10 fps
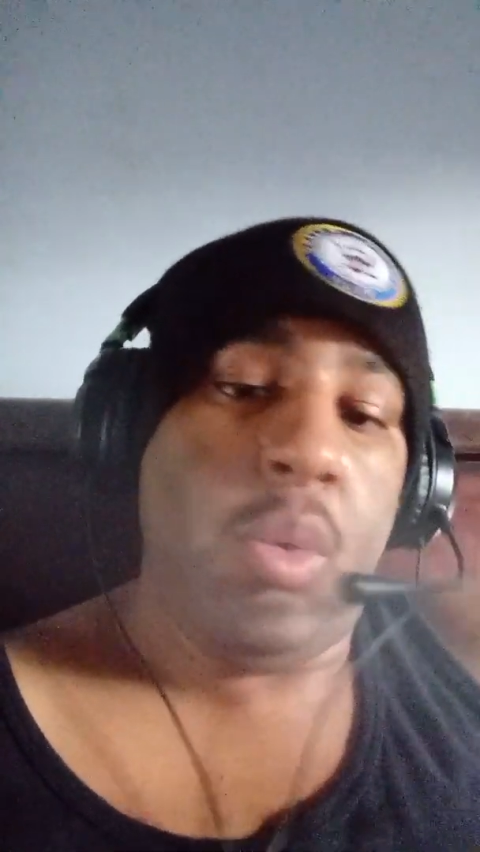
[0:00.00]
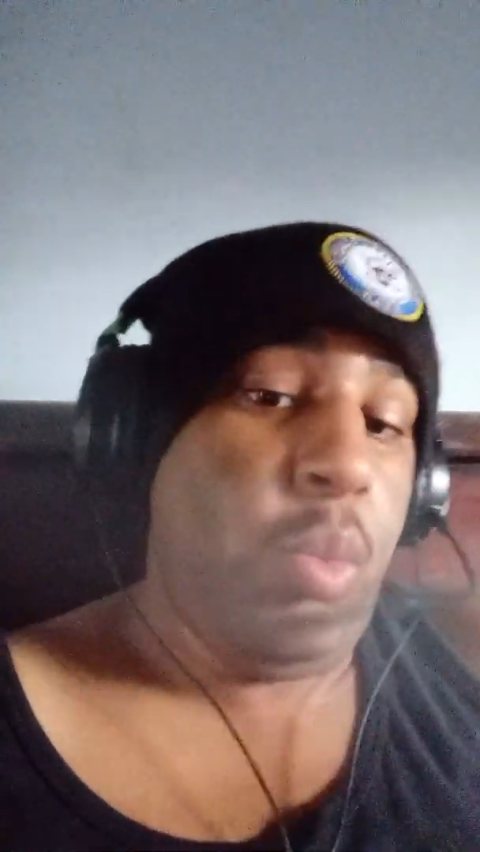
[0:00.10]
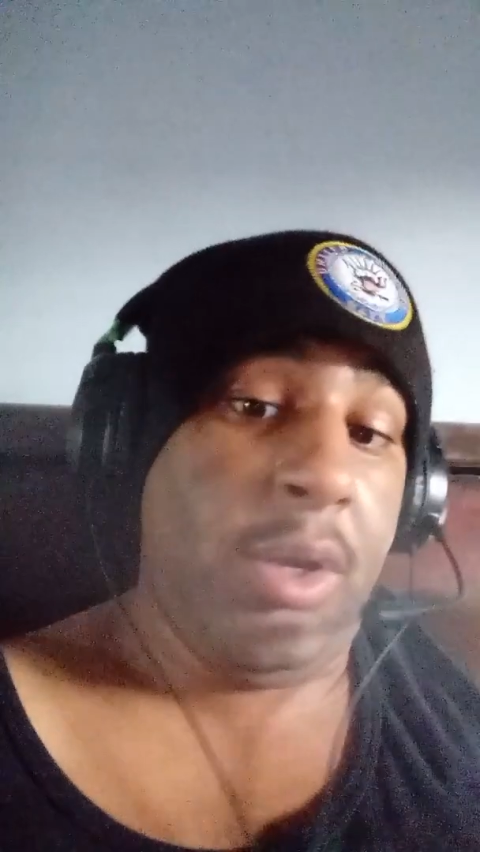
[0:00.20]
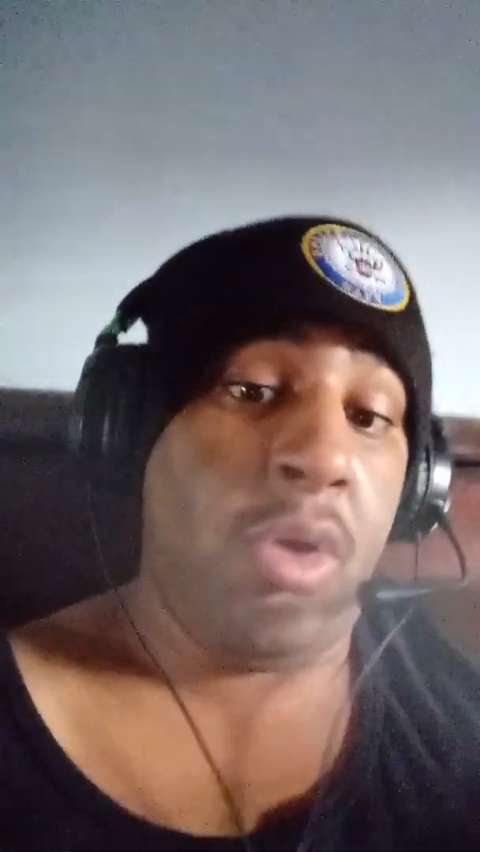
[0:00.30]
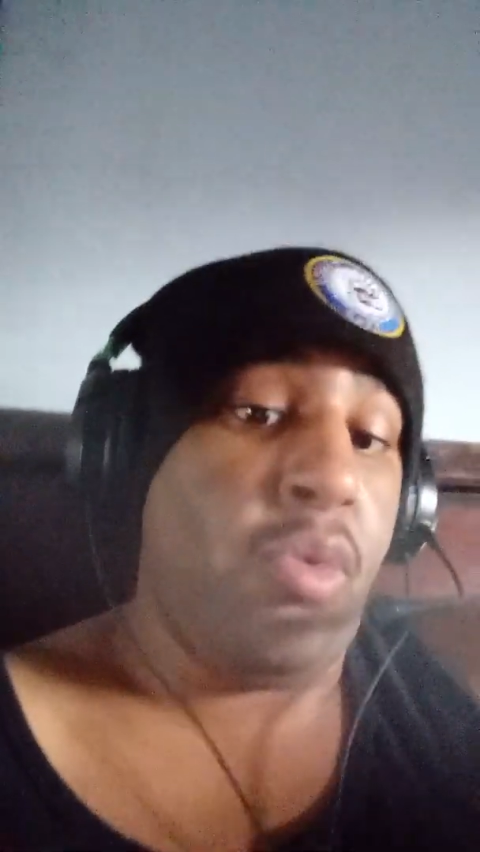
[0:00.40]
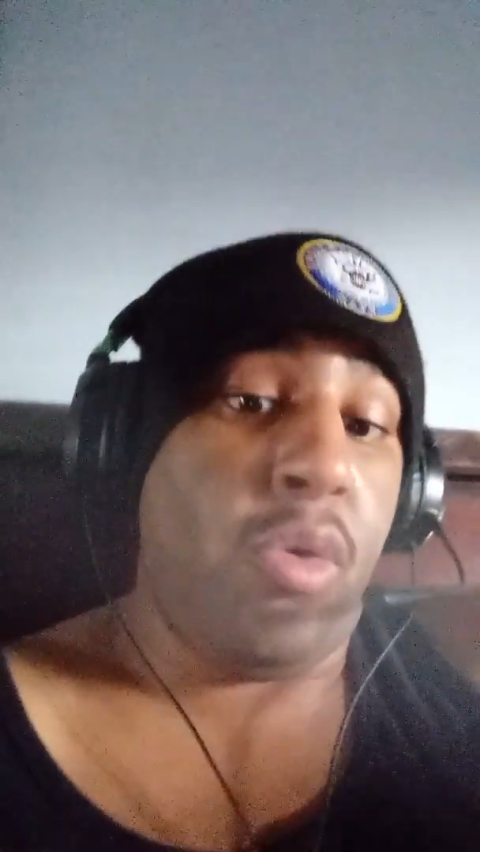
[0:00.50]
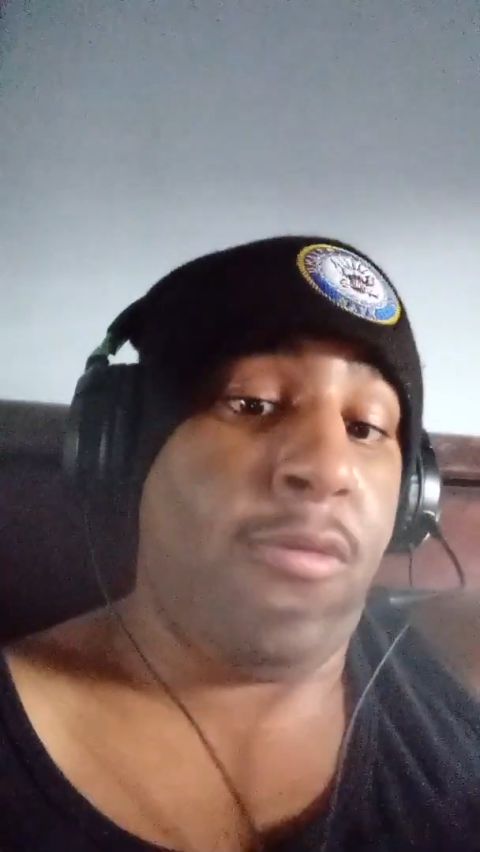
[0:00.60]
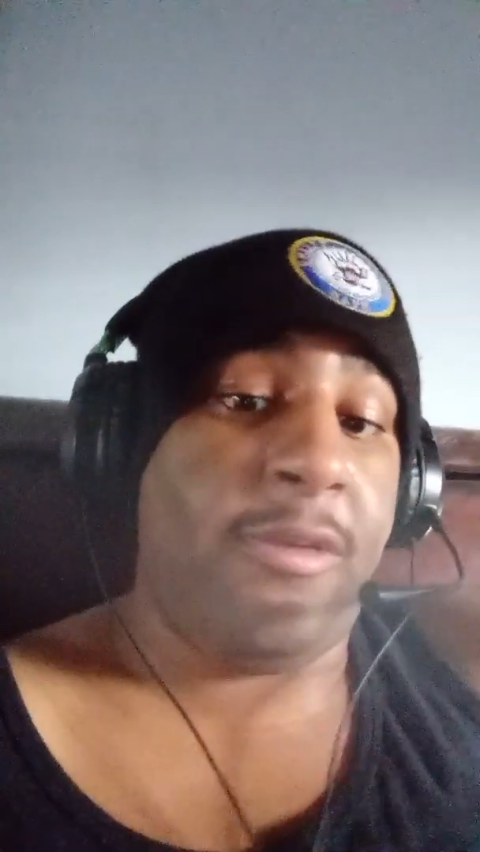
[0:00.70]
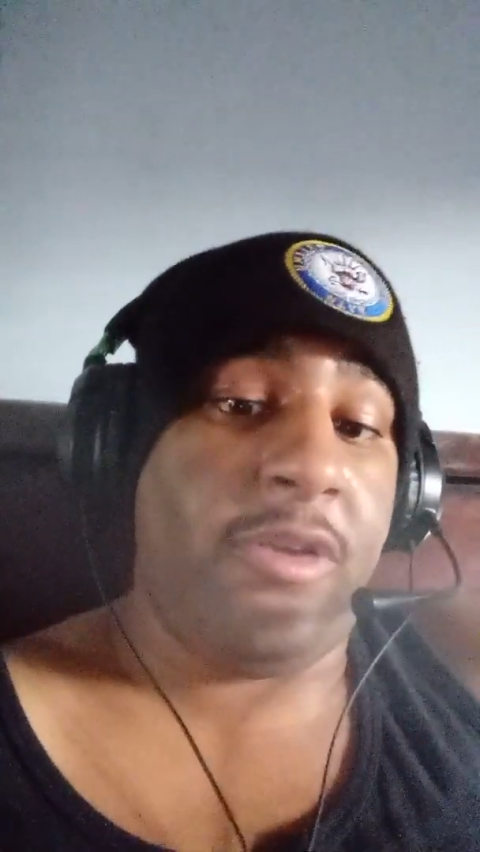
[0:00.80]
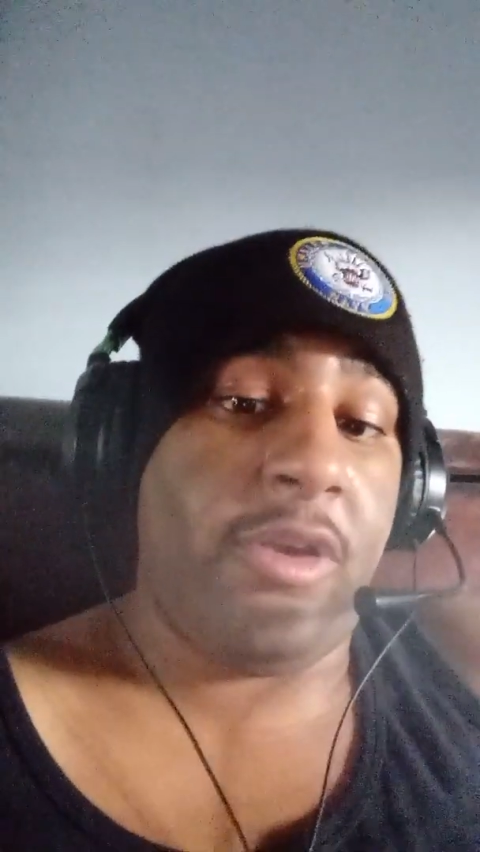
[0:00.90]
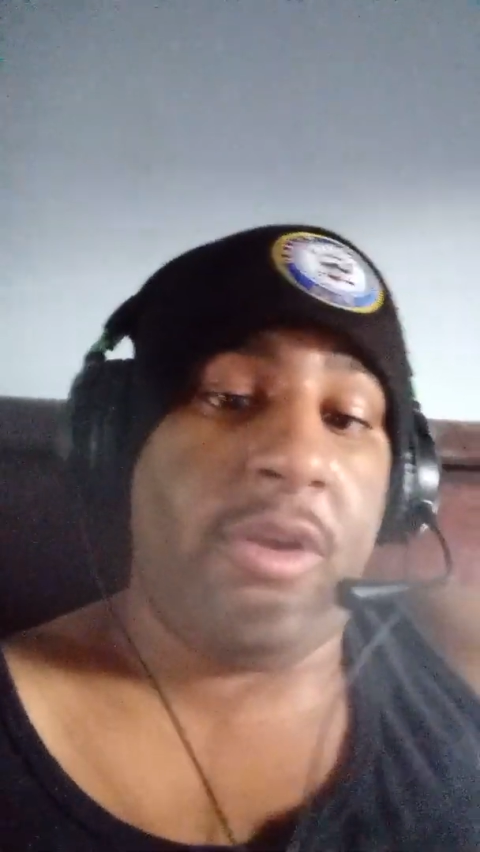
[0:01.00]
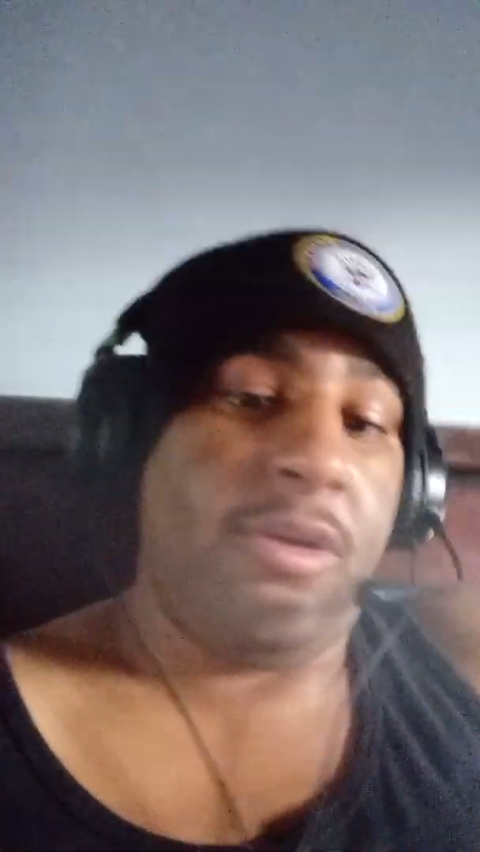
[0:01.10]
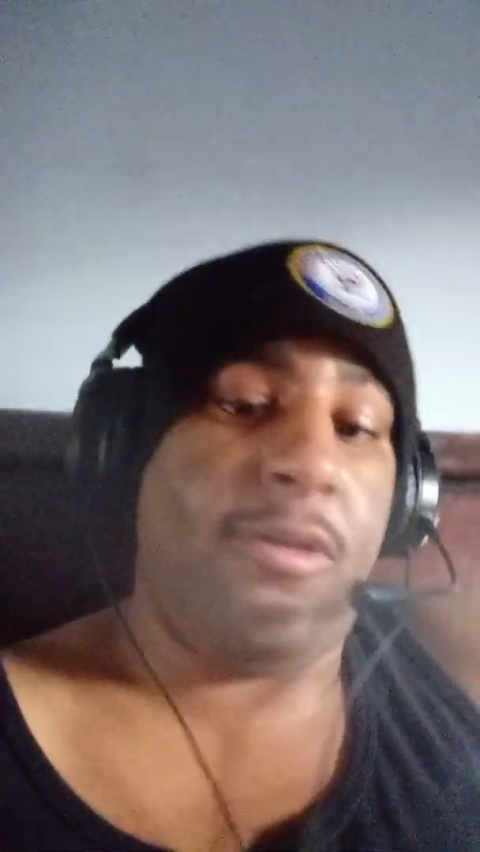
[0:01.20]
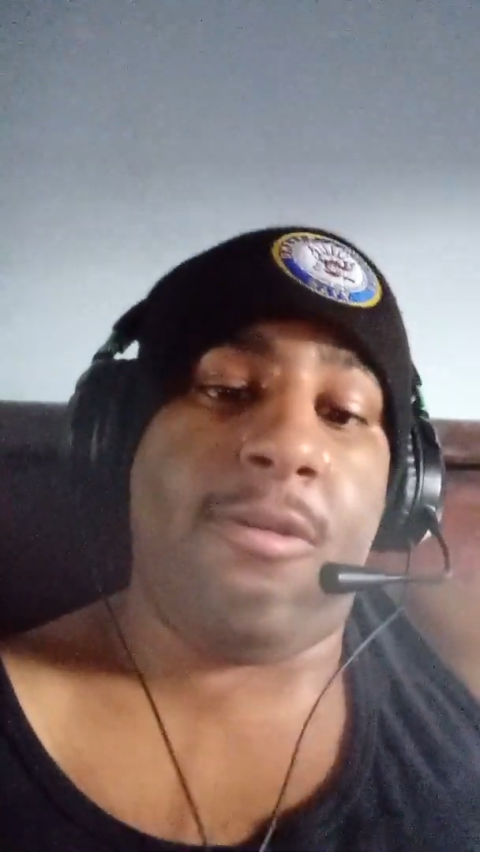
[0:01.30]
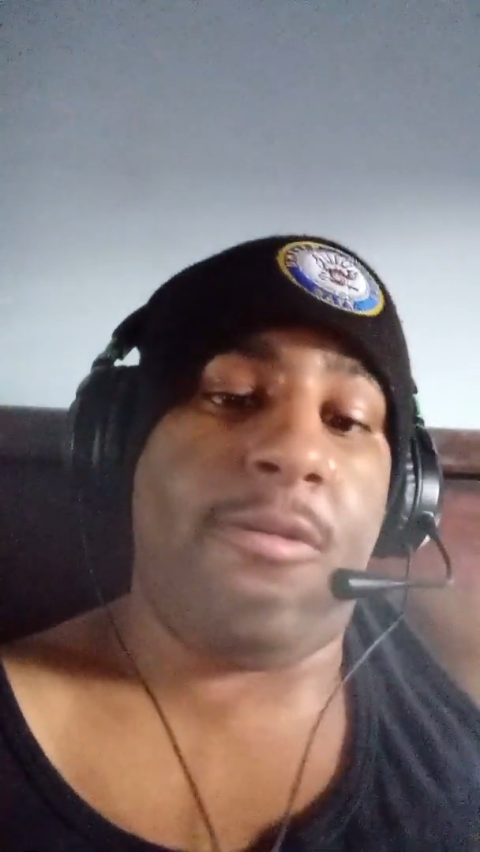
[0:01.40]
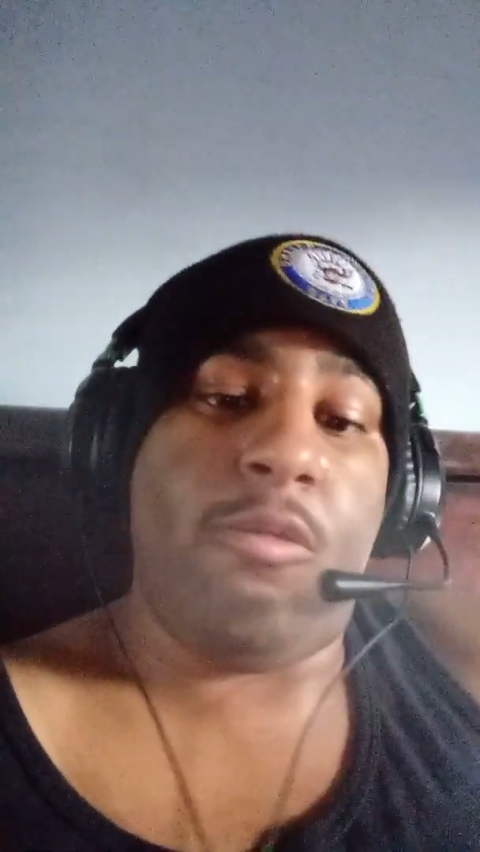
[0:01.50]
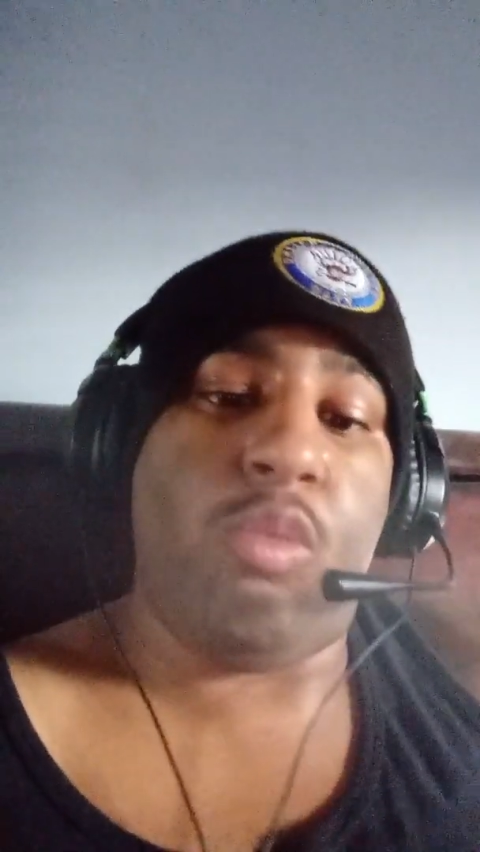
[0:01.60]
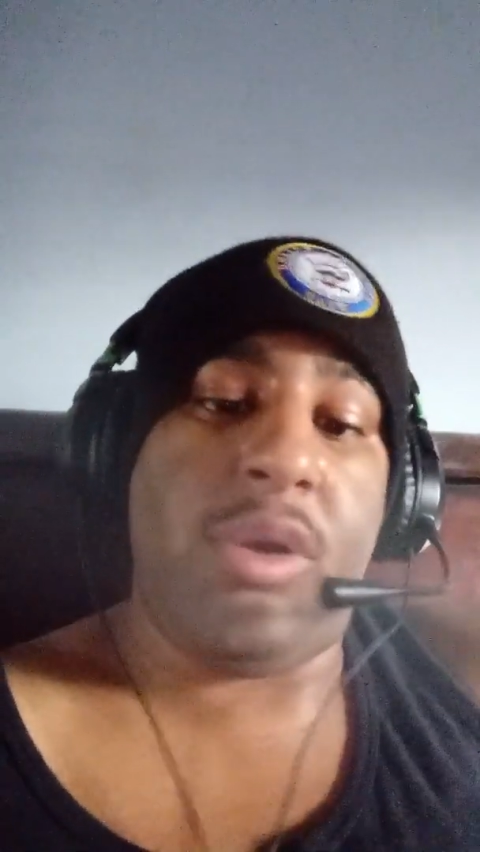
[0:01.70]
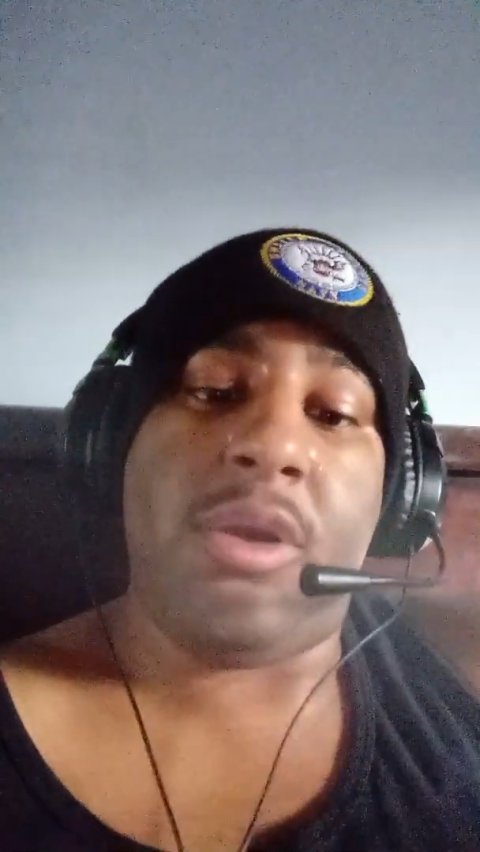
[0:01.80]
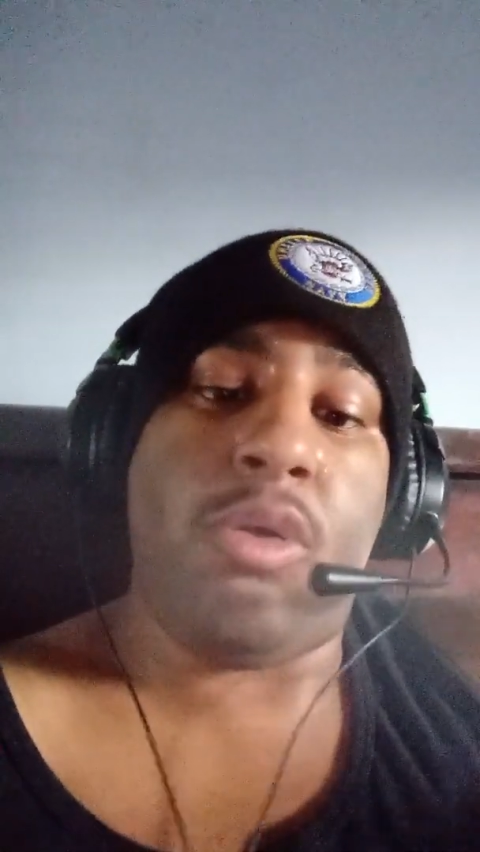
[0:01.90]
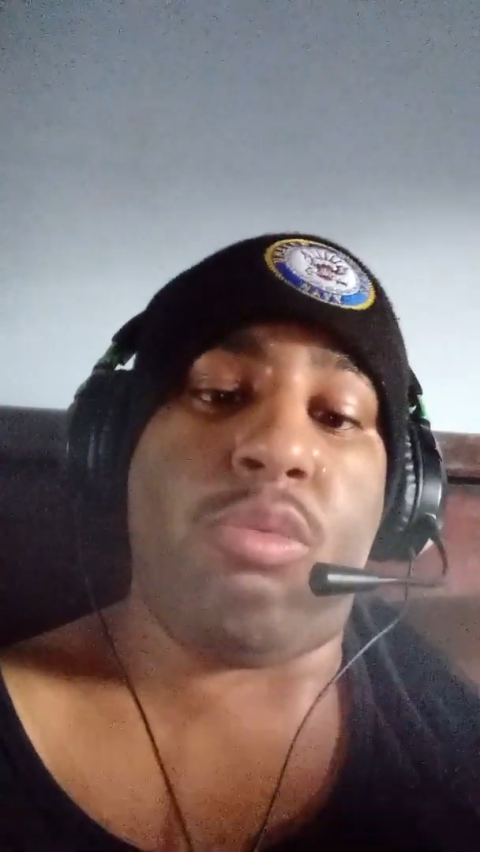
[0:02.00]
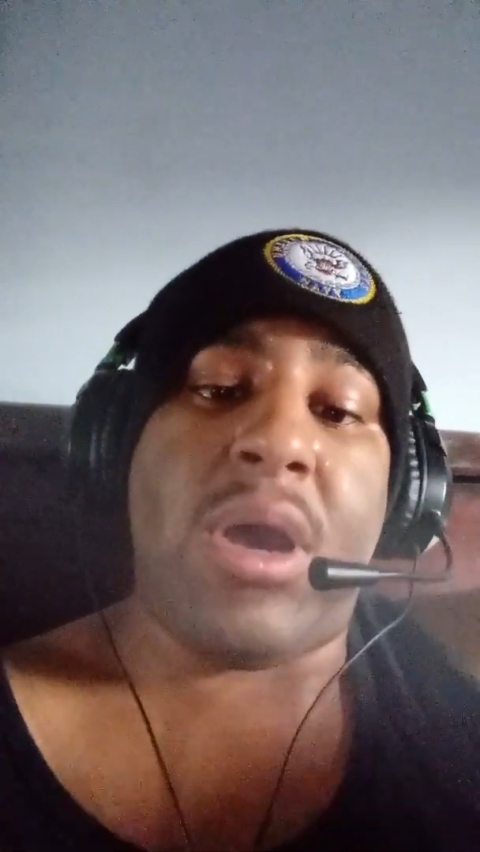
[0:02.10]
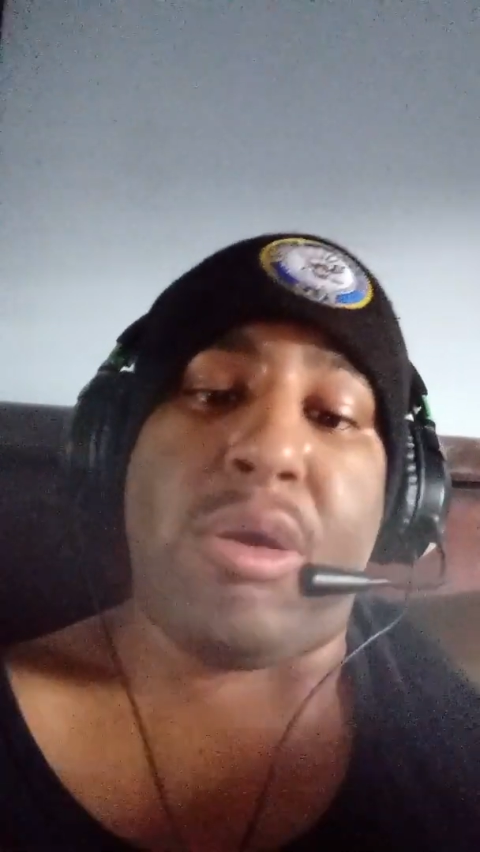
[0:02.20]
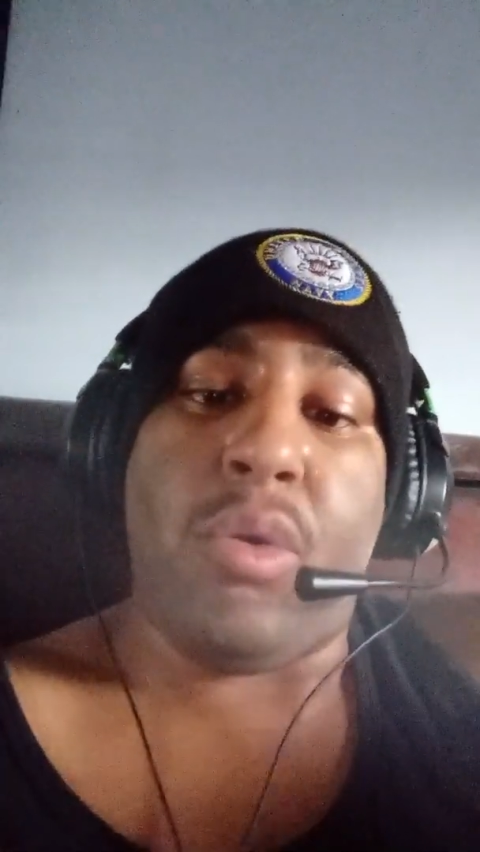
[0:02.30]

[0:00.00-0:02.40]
We know why